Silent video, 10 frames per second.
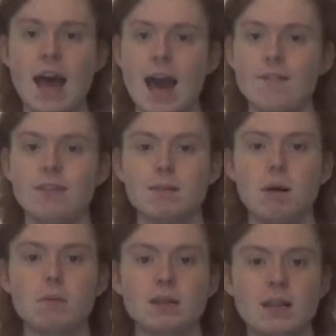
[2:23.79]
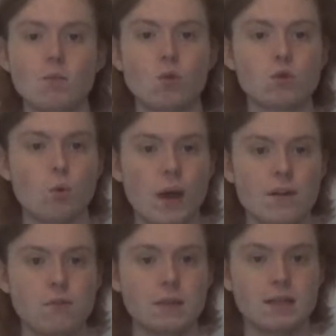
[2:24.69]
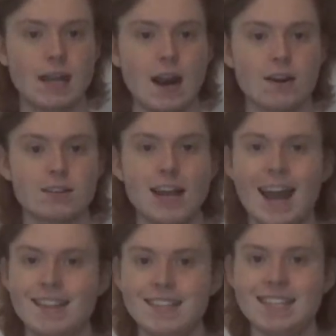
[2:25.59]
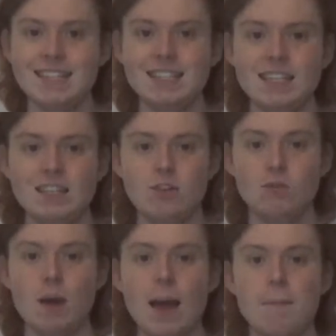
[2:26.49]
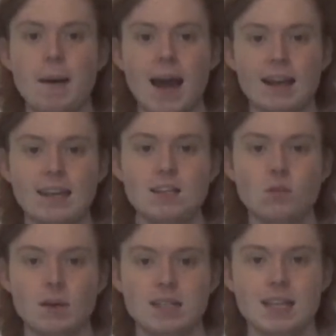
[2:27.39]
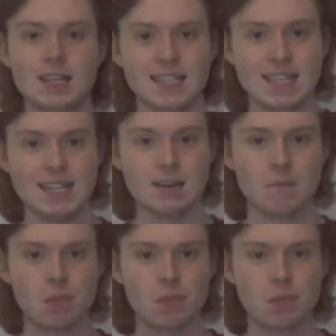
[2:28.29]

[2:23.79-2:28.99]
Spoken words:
Affleck publicly walked away from the character and the DCEU back in 2019.